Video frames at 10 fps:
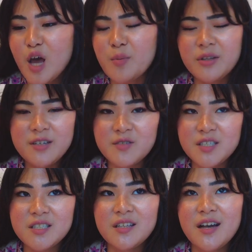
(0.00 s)
I believe
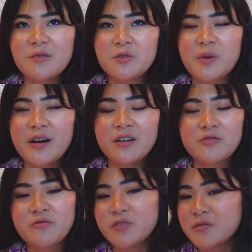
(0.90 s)
Disneyland was about
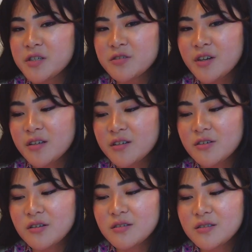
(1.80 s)
150 Australian
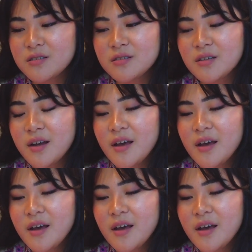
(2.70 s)
dollars.